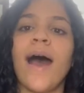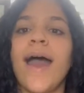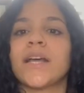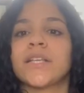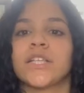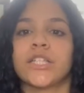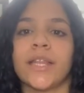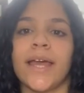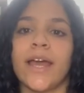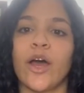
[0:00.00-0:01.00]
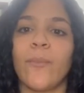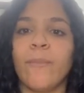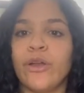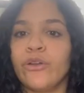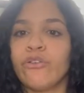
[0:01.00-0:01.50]
access to like
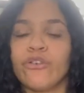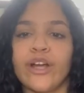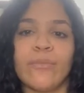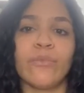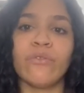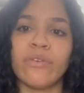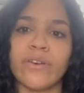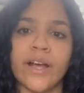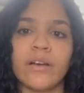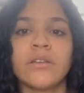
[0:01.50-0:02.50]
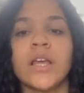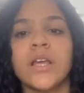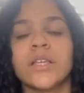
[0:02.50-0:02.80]
maneuver and move around.